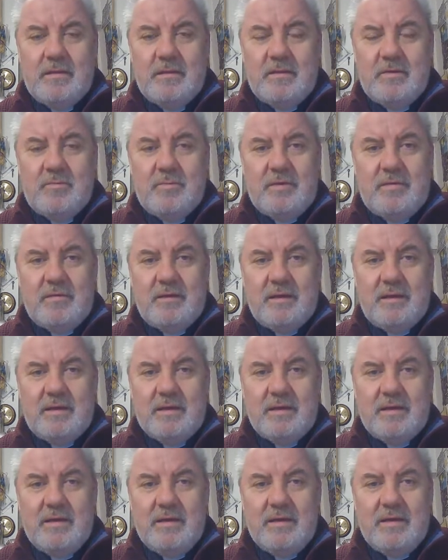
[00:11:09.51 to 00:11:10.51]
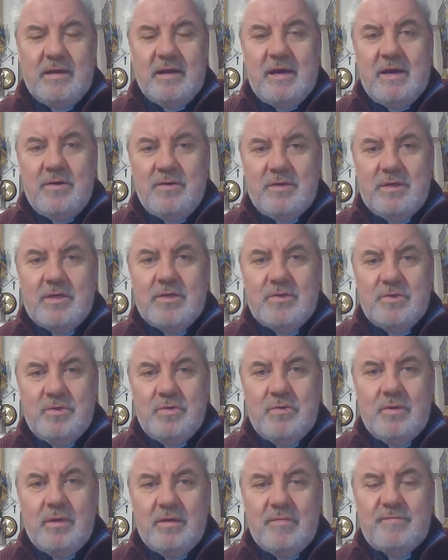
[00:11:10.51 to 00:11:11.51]
that we think, how can
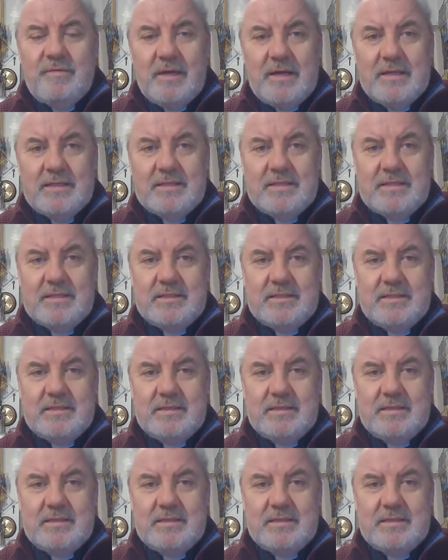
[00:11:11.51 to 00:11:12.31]
you love us?